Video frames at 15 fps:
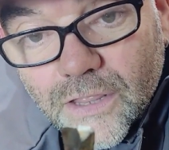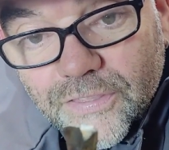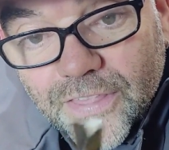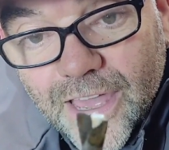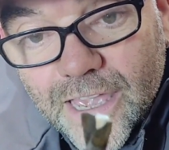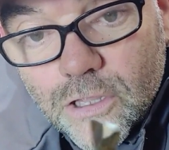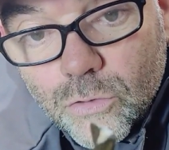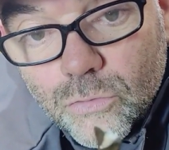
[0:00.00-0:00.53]

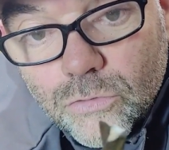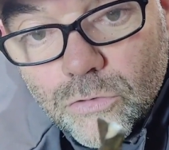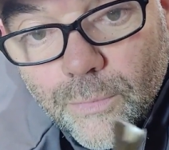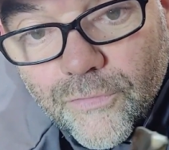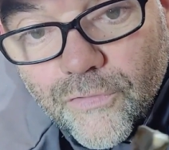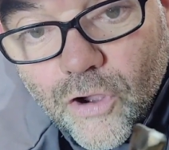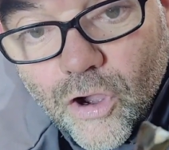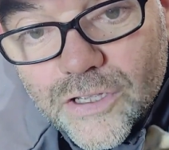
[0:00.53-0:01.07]
They don't
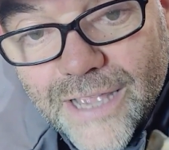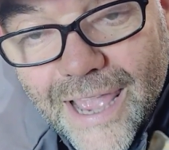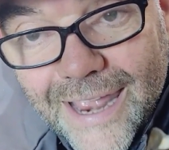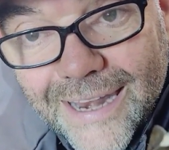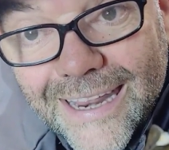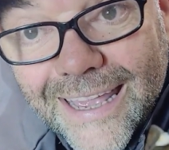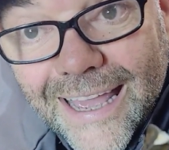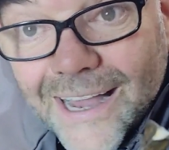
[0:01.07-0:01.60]
provide
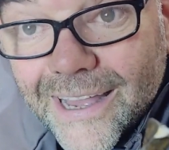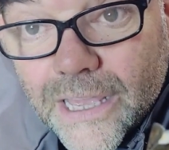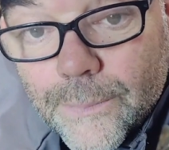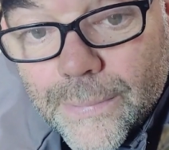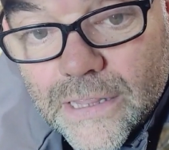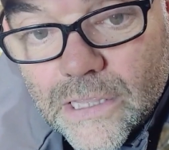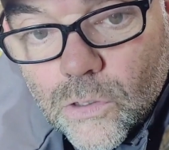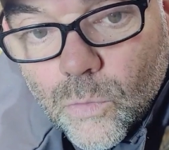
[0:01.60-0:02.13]
any cutting
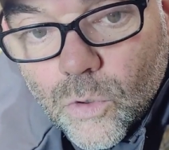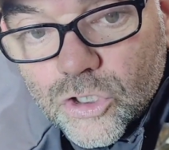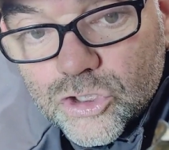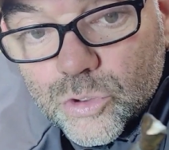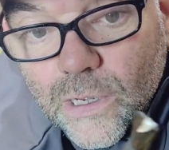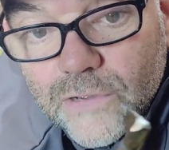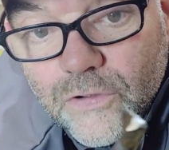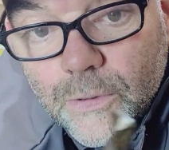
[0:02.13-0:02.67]
ability
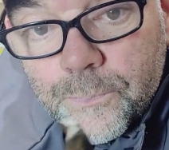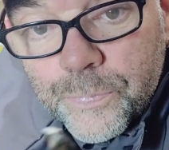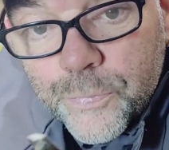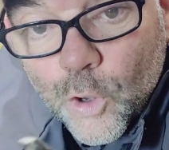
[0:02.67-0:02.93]
whatsoever.